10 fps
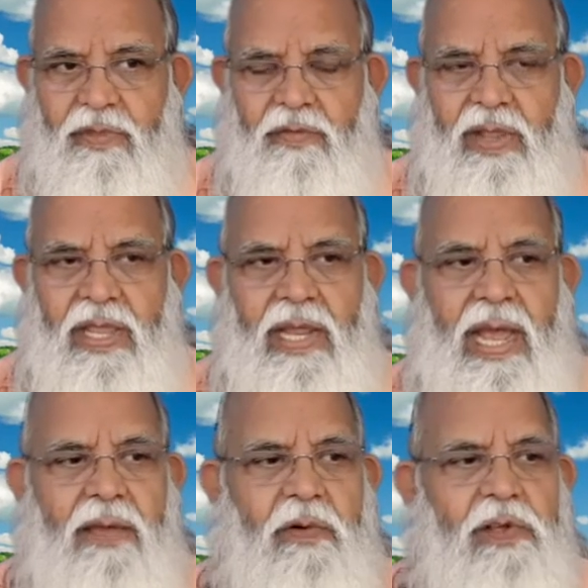When
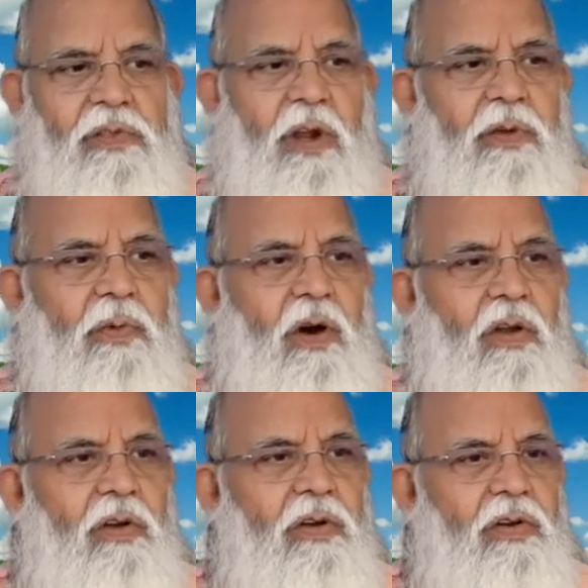I was not
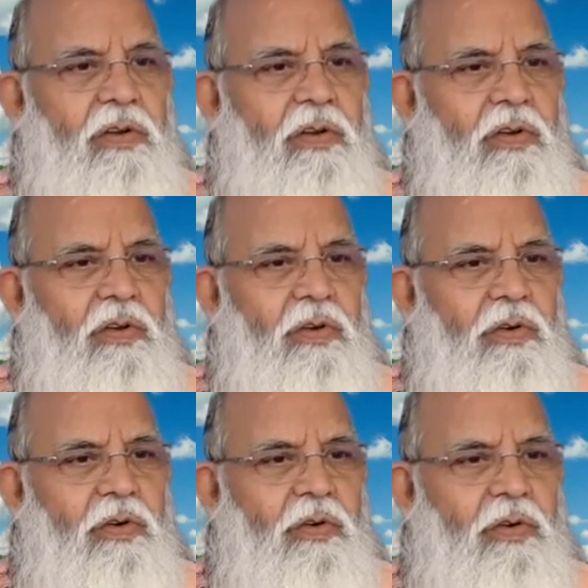born,
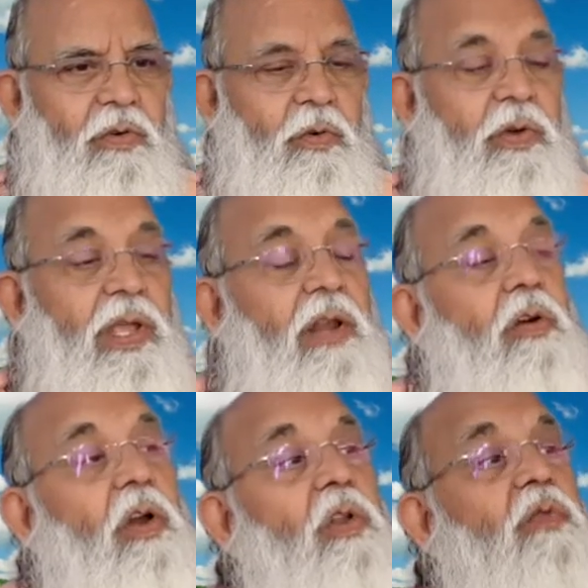who can
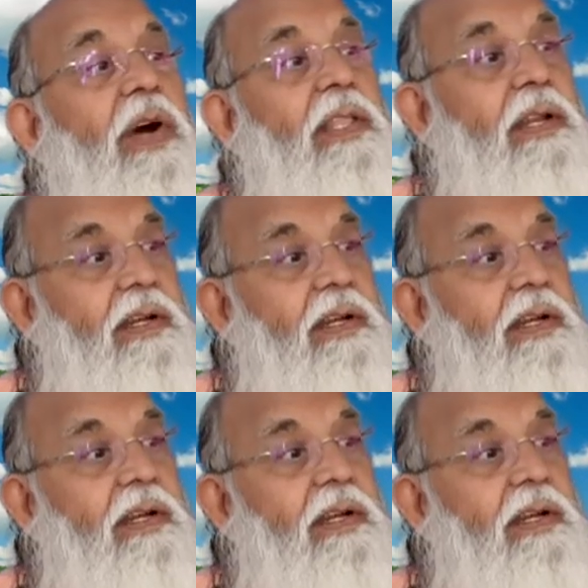call you father?